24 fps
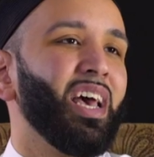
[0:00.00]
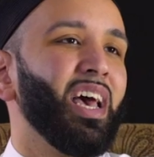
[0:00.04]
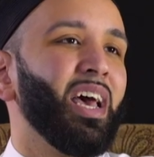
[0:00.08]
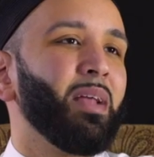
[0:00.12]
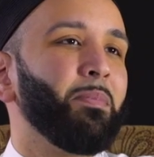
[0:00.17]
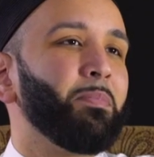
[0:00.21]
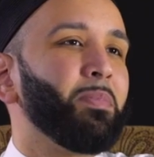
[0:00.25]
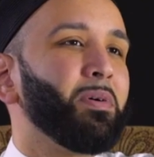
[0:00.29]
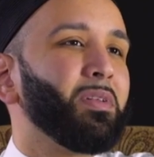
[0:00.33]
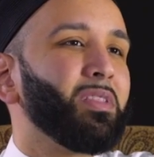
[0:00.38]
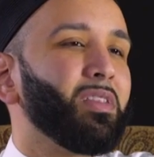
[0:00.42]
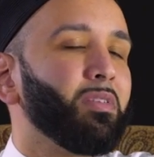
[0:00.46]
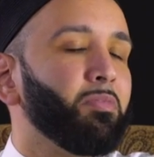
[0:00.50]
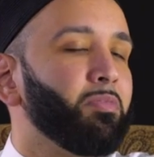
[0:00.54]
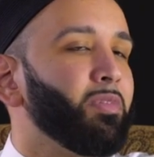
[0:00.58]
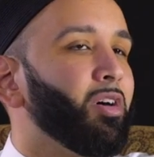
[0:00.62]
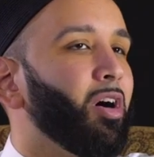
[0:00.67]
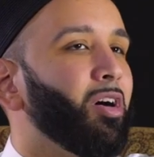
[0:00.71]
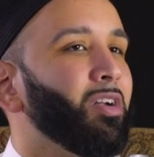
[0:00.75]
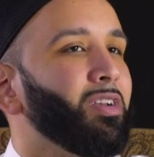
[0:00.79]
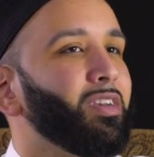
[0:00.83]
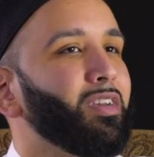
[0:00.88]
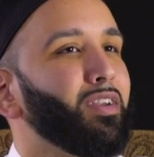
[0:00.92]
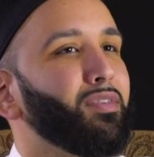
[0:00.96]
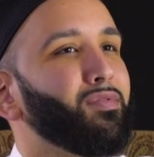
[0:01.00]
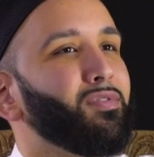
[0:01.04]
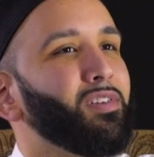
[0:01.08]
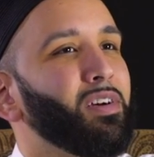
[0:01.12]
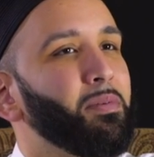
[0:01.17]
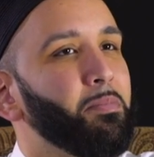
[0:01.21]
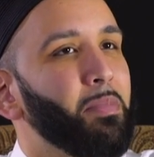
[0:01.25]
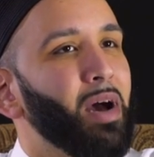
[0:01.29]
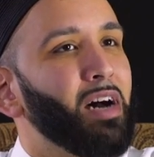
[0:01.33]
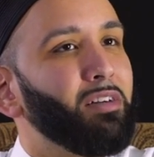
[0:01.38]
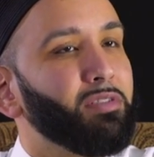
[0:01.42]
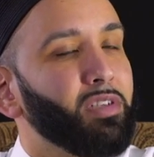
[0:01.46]
and put them on
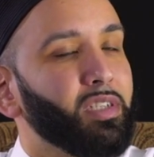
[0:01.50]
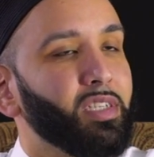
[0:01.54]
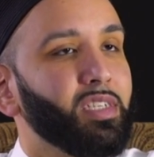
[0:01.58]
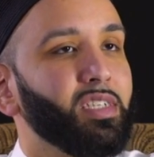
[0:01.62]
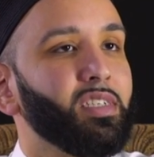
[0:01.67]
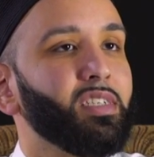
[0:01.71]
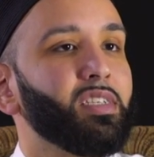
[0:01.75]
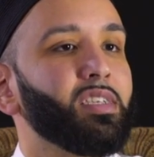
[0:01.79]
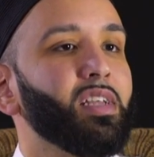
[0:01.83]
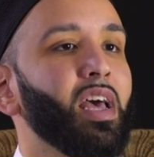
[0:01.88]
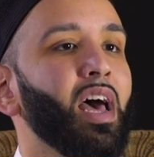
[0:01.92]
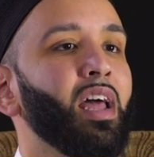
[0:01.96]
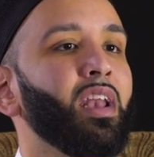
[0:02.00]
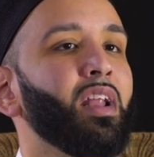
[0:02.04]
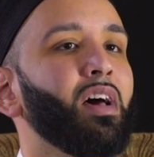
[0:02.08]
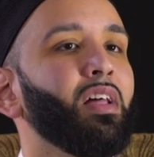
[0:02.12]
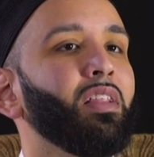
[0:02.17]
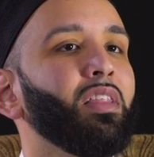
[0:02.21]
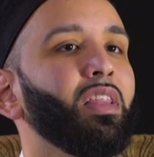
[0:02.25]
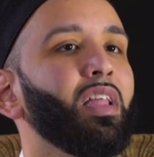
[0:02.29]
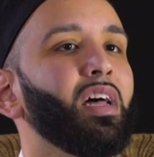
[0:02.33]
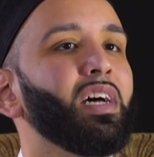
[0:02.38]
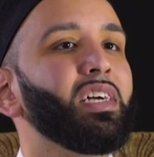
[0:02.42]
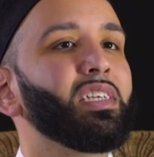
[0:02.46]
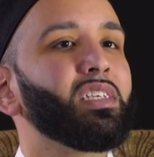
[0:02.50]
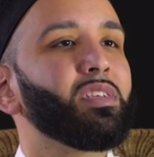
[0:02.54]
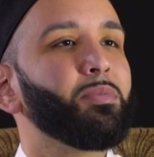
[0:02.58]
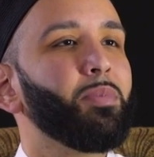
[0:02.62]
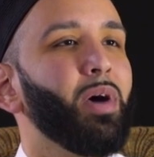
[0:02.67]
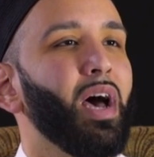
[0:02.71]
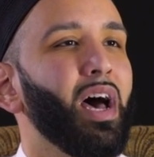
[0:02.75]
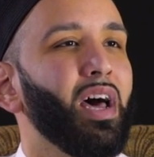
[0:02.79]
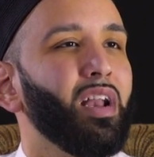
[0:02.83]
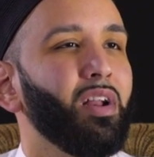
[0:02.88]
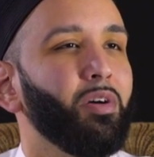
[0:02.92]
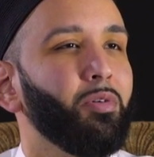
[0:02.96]
different mountains, and Allah
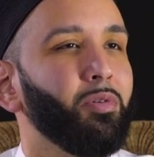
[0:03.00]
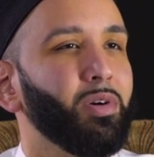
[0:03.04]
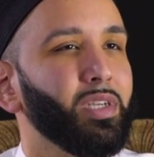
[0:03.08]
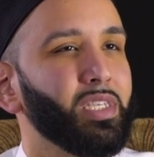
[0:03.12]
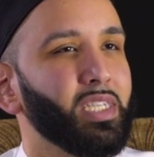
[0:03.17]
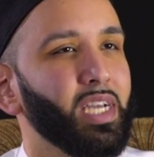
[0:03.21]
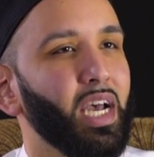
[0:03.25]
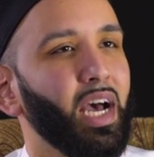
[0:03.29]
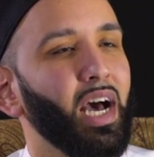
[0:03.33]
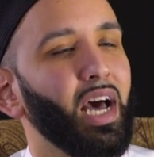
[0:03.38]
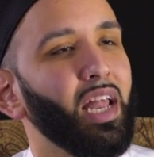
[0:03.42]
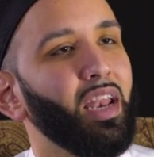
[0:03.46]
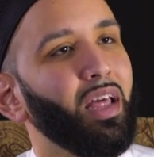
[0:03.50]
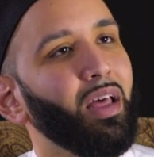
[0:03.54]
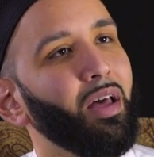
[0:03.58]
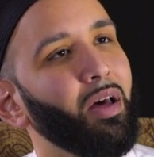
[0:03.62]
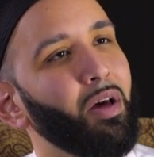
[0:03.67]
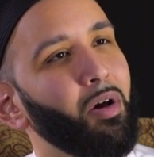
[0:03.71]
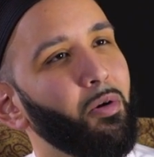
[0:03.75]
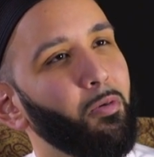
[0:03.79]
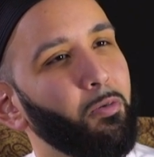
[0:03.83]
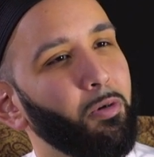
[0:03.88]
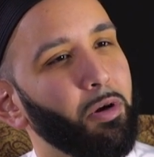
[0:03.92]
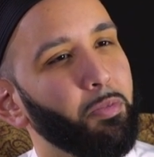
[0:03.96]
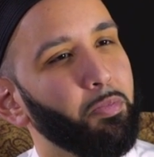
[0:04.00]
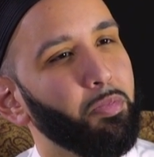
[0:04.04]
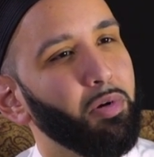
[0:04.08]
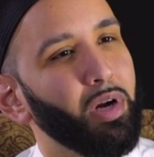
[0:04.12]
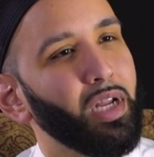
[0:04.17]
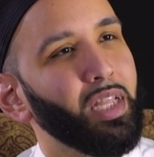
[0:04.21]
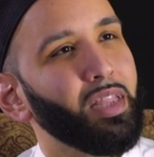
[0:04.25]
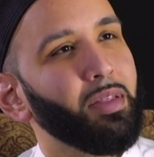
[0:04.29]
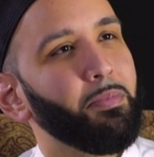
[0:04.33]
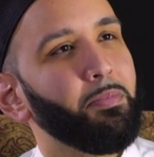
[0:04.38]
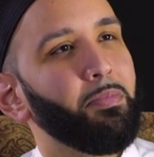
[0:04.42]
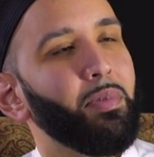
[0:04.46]
subhanahu wa ta'ala would
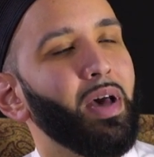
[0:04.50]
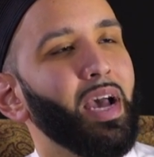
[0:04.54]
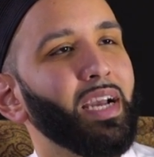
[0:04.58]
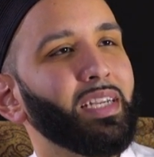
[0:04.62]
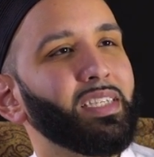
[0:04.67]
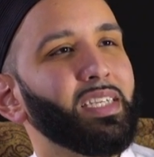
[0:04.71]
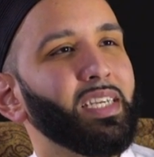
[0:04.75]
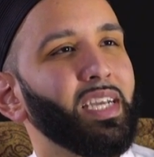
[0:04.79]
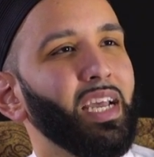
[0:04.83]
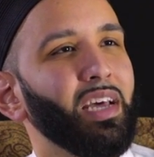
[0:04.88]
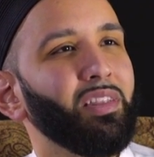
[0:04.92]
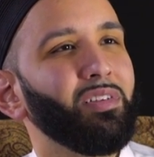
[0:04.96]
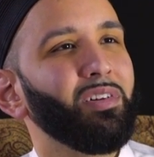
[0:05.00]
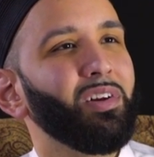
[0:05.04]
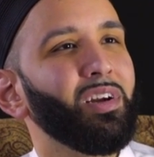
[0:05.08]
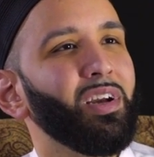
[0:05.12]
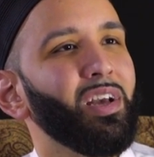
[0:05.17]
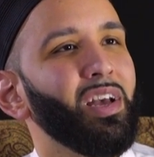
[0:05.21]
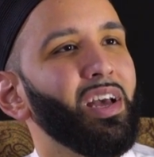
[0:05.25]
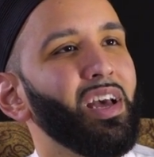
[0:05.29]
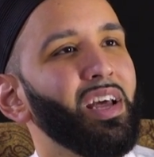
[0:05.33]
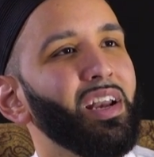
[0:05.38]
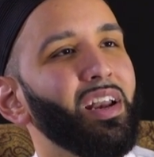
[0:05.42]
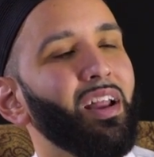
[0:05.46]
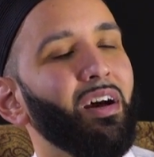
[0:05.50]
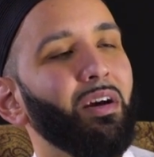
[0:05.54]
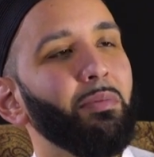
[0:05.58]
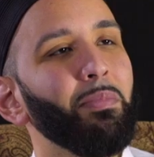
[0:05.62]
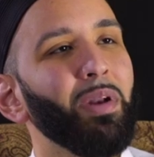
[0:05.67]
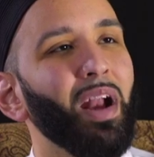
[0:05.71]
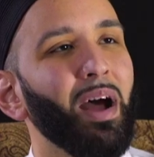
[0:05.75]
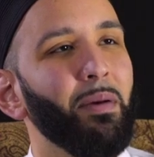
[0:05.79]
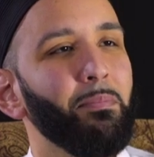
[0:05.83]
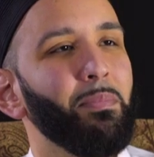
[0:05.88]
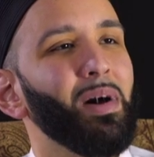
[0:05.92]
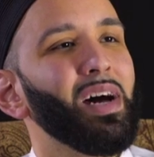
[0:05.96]
bring them back together. Now
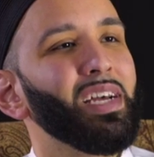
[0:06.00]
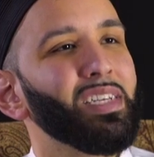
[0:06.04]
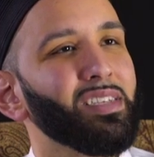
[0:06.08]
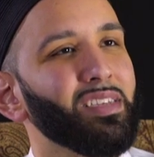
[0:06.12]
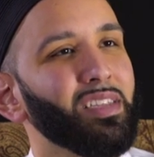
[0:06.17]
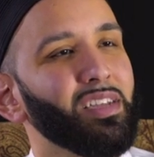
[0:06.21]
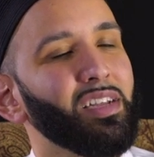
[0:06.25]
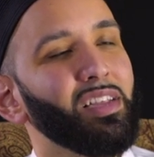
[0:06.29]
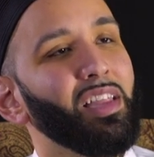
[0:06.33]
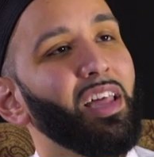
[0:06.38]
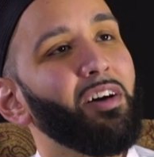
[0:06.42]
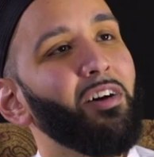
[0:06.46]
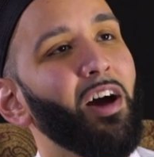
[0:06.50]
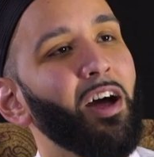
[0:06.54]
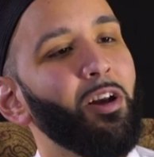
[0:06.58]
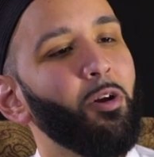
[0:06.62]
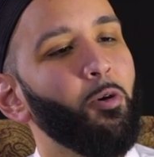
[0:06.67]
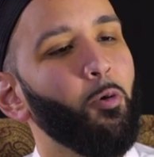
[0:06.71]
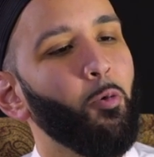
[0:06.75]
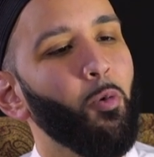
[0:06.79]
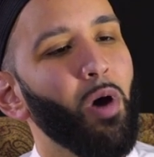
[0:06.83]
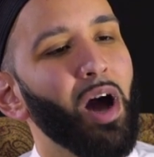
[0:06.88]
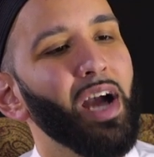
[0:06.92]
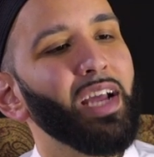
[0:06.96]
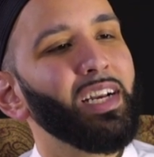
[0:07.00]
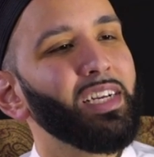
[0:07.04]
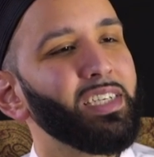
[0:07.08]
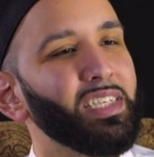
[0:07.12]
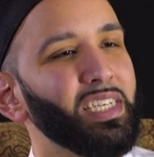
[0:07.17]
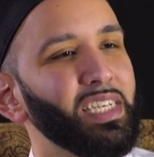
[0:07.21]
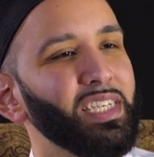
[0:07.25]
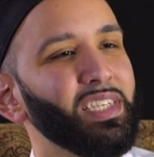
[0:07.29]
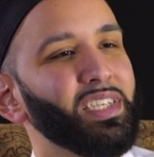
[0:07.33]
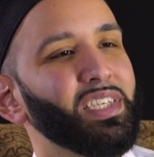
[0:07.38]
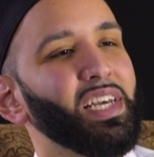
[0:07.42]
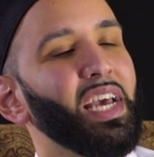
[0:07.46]
Ibn Abbas radiallahu anhu, why
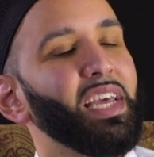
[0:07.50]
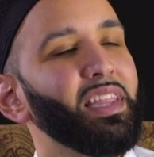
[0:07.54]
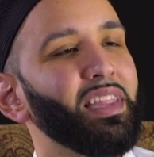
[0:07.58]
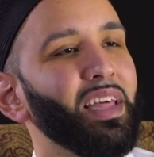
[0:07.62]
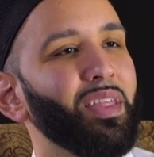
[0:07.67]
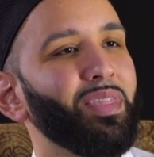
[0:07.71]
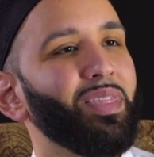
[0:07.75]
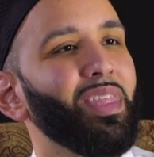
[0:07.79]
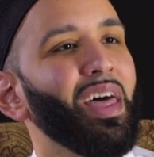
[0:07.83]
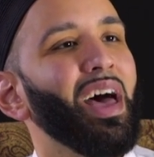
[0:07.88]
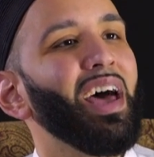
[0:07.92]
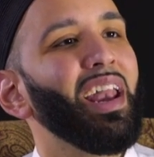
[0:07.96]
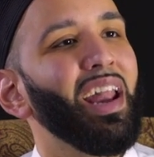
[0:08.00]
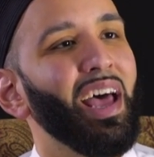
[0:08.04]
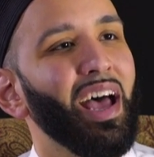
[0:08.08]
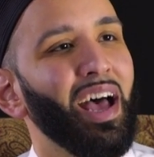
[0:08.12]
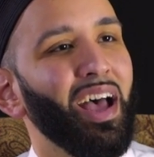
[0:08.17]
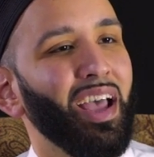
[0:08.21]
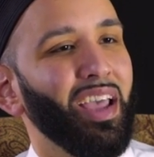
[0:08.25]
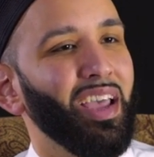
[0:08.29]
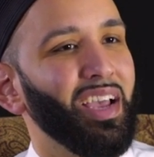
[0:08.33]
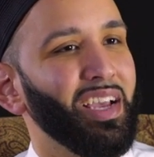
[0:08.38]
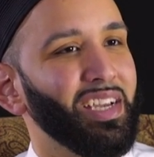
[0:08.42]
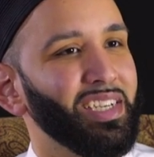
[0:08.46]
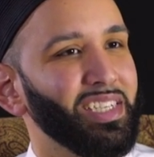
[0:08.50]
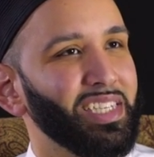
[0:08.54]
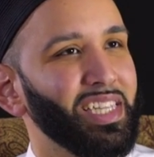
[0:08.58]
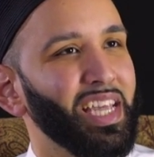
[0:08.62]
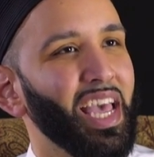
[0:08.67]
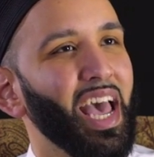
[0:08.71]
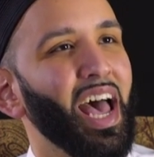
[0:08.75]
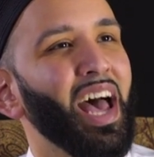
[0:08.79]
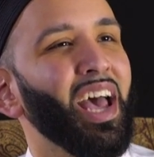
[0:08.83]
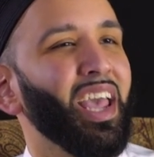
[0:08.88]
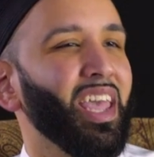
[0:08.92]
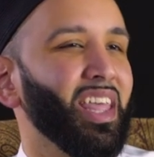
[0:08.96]
does he say that that ayah is
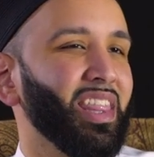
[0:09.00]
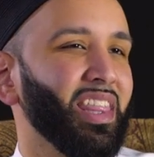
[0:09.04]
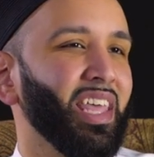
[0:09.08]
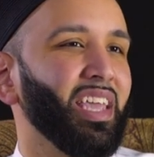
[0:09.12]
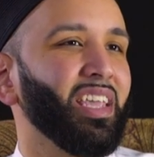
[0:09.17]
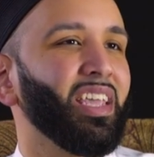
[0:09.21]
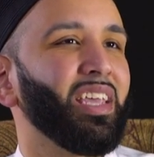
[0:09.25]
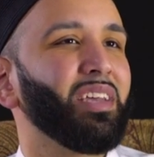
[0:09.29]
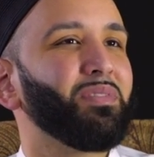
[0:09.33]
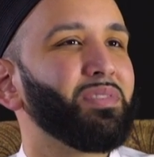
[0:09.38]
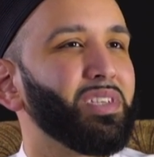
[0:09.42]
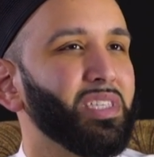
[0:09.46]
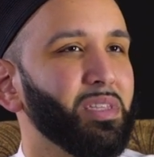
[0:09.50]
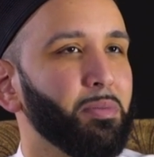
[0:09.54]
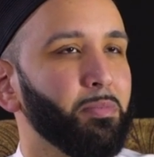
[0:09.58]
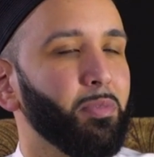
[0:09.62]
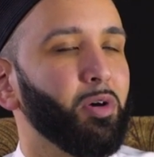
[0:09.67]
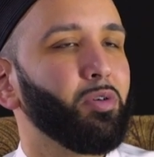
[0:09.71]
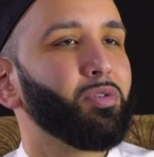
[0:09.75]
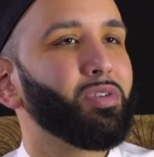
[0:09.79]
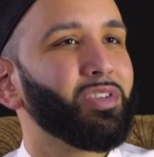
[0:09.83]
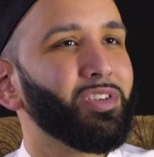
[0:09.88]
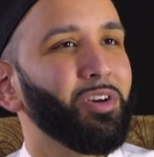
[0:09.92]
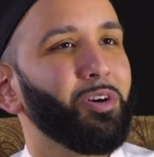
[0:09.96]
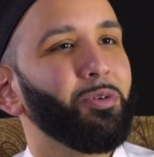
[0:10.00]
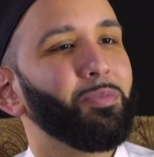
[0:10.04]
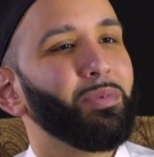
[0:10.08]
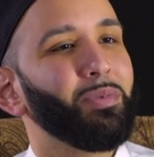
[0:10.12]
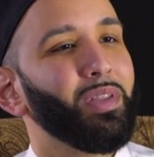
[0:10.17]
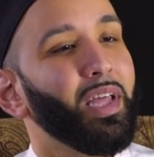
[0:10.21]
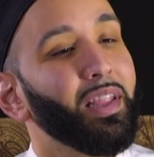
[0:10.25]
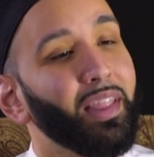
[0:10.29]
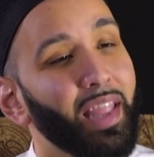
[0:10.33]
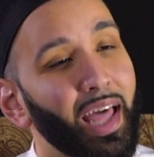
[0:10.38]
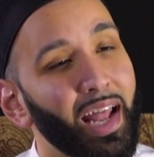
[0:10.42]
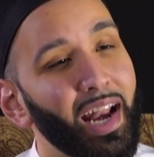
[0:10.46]
the ayah that gives the most
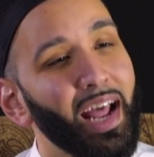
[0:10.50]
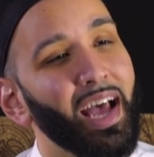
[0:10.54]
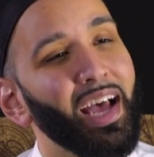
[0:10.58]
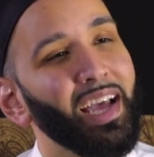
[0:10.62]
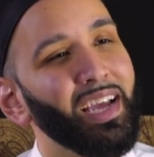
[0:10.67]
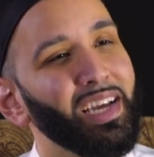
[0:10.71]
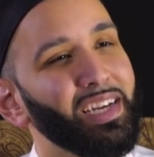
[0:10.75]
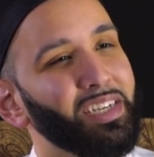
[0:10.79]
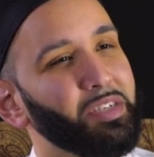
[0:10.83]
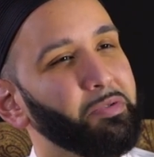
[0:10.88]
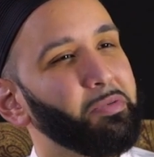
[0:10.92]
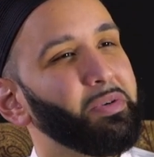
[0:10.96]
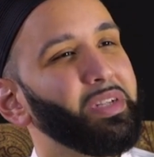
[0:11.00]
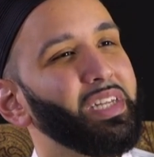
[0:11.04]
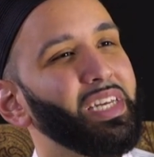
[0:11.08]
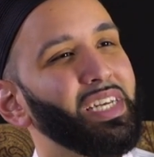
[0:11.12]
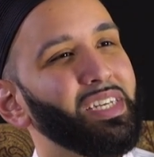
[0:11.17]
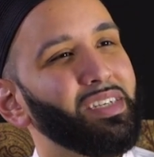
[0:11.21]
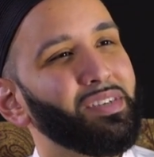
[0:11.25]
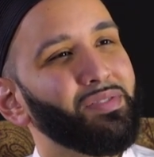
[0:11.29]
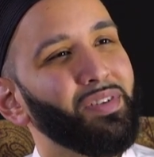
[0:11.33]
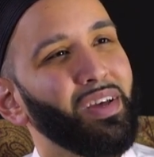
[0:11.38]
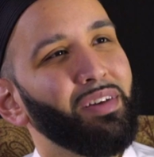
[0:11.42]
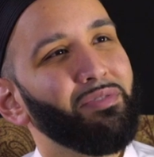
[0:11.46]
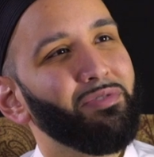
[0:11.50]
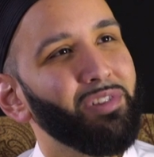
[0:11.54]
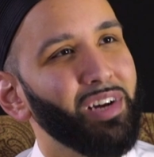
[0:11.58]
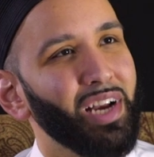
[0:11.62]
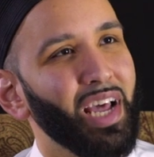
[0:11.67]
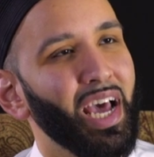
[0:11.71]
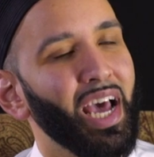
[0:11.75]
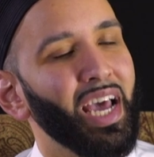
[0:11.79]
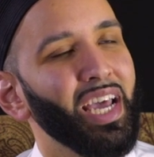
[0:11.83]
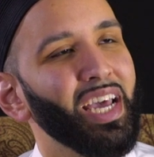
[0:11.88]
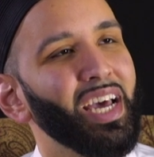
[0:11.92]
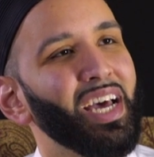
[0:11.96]
hope, that that ayah is really his favorite
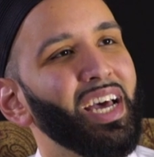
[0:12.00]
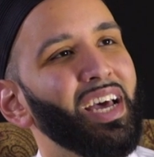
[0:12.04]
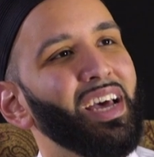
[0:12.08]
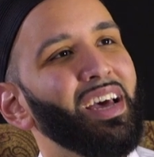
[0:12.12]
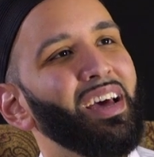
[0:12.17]
ayah?